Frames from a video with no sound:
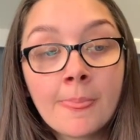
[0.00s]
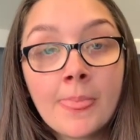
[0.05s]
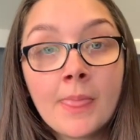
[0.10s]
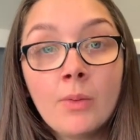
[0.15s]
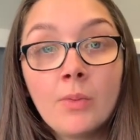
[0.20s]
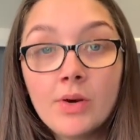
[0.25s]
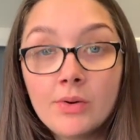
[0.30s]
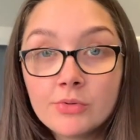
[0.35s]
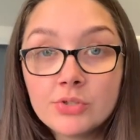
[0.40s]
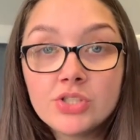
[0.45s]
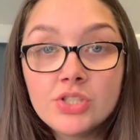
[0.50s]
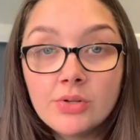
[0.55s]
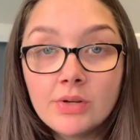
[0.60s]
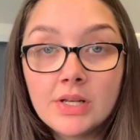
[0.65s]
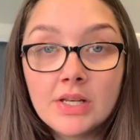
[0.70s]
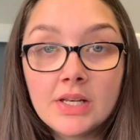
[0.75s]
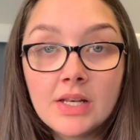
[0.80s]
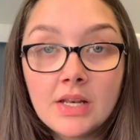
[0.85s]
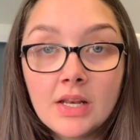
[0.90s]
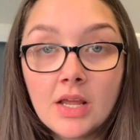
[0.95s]
When I was
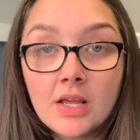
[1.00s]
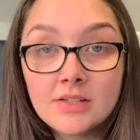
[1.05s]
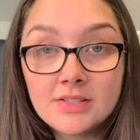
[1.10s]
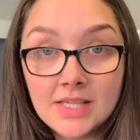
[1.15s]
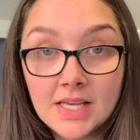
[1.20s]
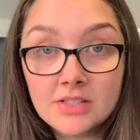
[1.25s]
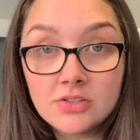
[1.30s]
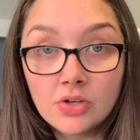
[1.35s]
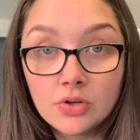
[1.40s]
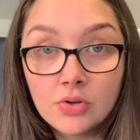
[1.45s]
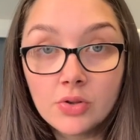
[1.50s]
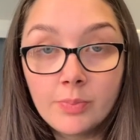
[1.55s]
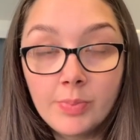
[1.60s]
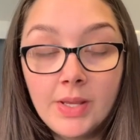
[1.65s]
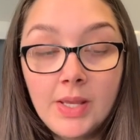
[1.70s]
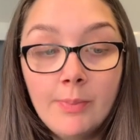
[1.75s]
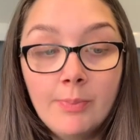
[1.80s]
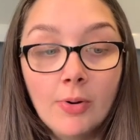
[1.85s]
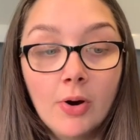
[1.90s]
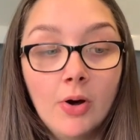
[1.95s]
doing sets on other
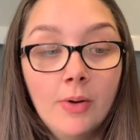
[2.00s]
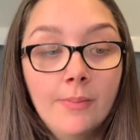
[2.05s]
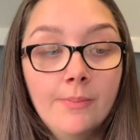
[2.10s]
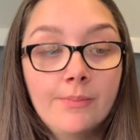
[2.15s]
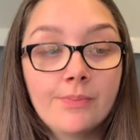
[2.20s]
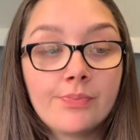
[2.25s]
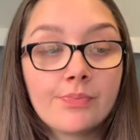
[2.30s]
people,